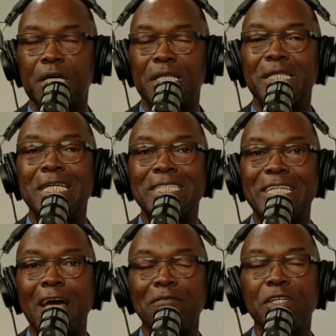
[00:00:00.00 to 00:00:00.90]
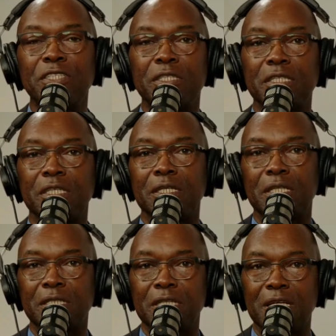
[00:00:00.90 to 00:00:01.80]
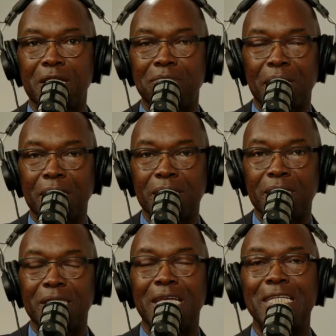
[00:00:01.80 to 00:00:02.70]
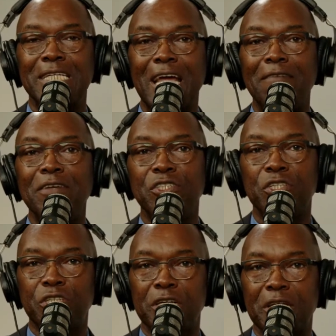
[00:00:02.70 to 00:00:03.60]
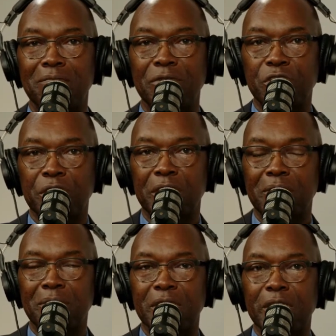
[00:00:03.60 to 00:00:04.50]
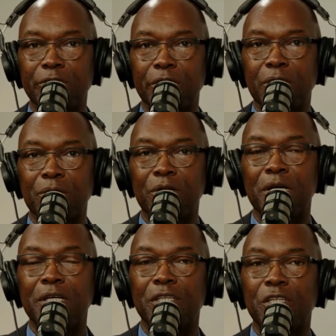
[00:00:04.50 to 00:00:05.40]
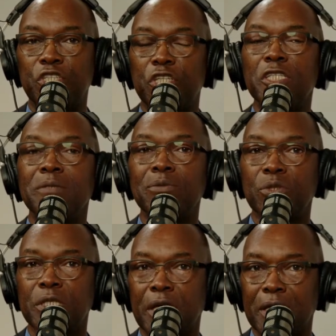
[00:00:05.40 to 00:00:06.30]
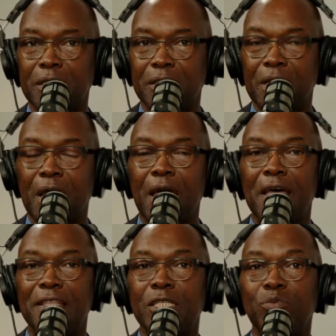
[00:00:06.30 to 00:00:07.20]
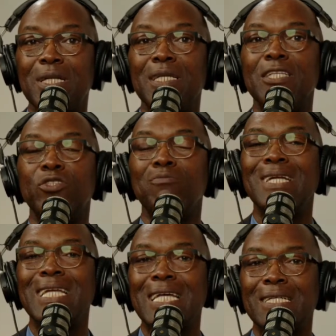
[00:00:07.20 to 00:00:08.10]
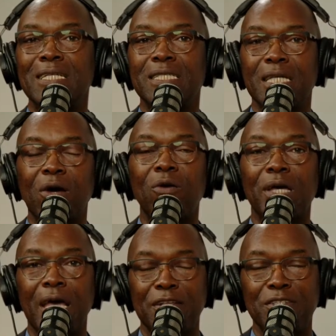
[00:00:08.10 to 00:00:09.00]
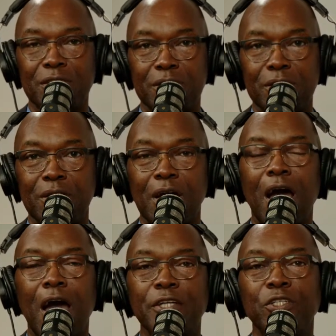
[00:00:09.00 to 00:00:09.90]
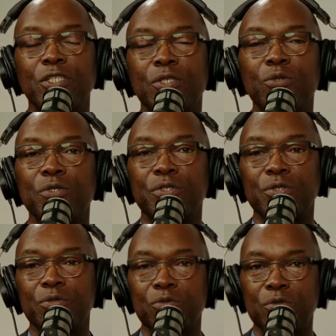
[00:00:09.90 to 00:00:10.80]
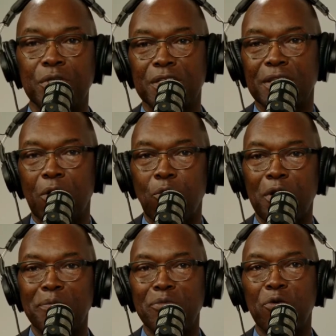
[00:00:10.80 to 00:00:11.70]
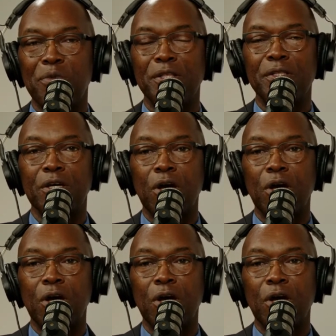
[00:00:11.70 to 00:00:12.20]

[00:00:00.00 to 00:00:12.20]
They damage the DNA base. They damage the genetic material. The genes mutate, and that's what lead to malignancy called cancer. I just told you in that one moment